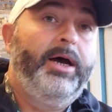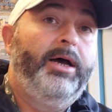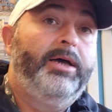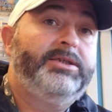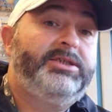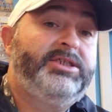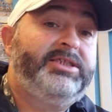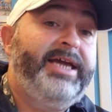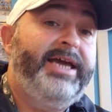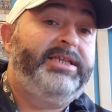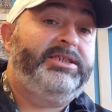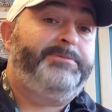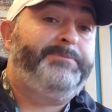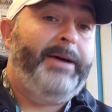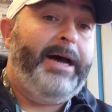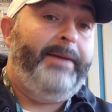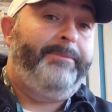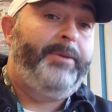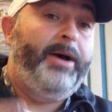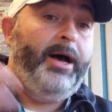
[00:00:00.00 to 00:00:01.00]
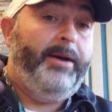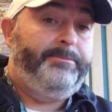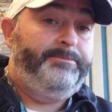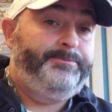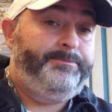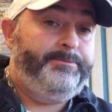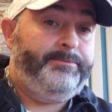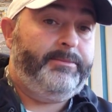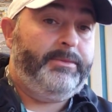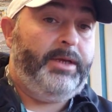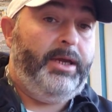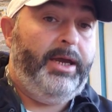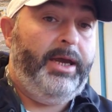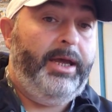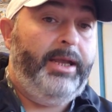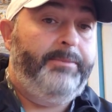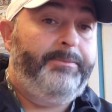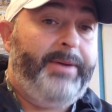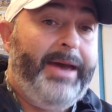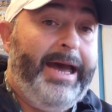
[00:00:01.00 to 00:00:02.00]
states pop up
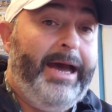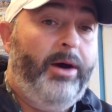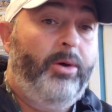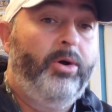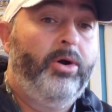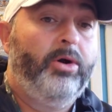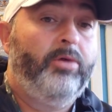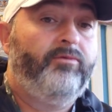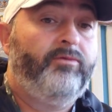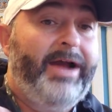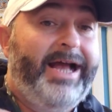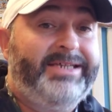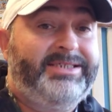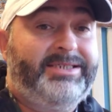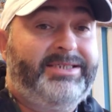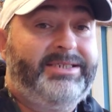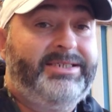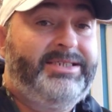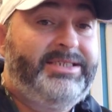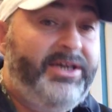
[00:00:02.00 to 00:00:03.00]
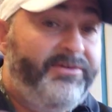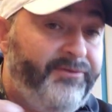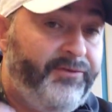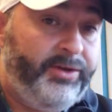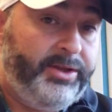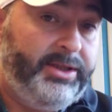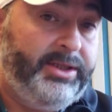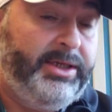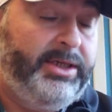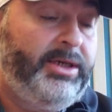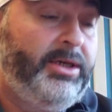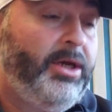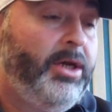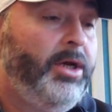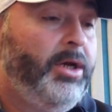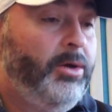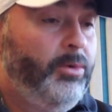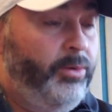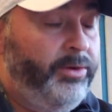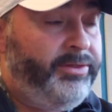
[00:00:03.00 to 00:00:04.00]
and power rest differently
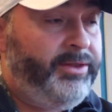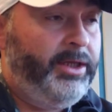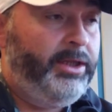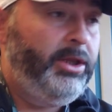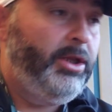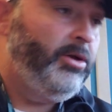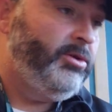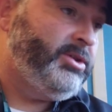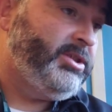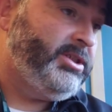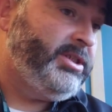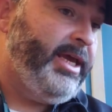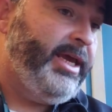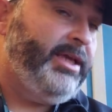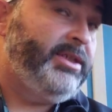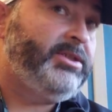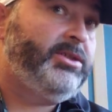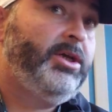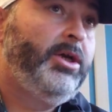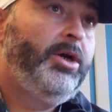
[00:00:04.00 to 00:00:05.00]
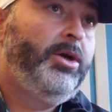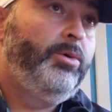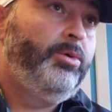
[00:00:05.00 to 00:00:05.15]
within those states.